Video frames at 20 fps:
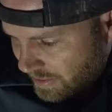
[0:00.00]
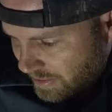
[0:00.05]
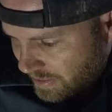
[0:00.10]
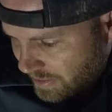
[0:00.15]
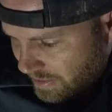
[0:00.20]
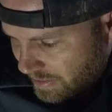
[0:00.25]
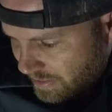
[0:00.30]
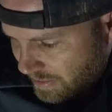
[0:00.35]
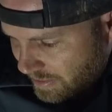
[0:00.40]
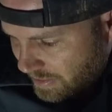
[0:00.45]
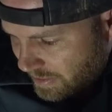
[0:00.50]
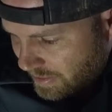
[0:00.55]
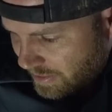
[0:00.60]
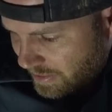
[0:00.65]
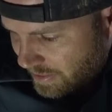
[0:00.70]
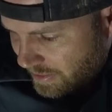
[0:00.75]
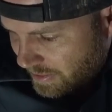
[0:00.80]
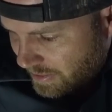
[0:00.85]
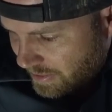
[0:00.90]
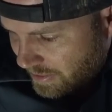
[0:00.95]

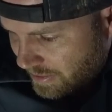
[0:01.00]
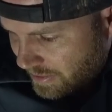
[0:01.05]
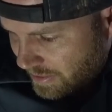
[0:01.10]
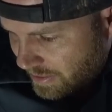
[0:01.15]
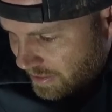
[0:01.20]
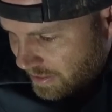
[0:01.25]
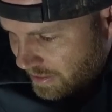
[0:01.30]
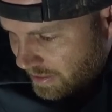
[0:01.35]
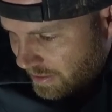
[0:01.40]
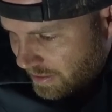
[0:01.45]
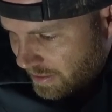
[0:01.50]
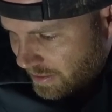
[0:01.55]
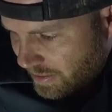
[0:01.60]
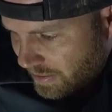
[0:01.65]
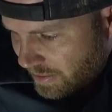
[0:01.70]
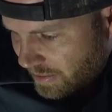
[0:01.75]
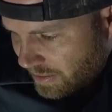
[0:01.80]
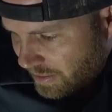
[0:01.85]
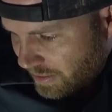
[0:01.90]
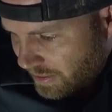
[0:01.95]

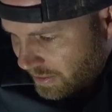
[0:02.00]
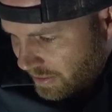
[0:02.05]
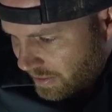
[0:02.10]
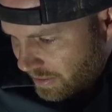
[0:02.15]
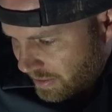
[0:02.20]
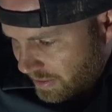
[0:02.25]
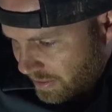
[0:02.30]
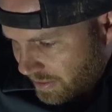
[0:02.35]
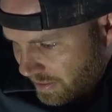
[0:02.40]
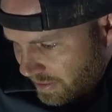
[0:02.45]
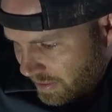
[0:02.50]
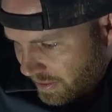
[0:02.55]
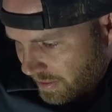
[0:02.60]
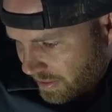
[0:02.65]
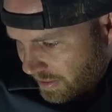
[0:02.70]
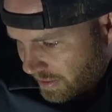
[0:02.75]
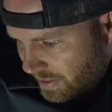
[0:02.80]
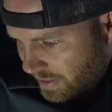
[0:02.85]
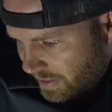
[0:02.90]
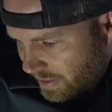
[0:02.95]

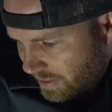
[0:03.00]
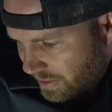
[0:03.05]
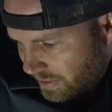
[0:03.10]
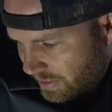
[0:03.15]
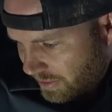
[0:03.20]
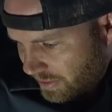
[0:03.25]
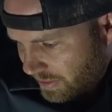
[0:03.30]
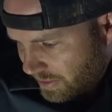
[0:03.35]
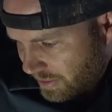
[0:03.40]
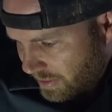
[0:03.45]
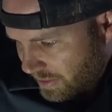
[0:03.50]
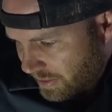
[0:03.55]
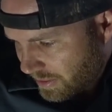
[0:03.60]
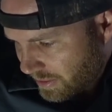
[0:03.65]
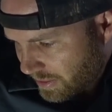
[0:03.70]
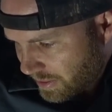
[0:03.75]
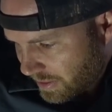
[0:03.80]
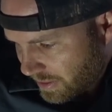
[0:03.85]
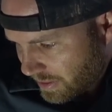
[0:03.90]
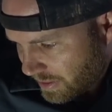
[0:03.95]

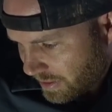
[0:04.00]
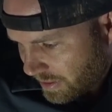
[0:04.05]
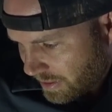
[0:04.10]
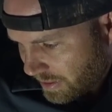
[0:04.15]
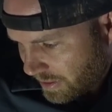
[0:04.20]
Nobody speaks.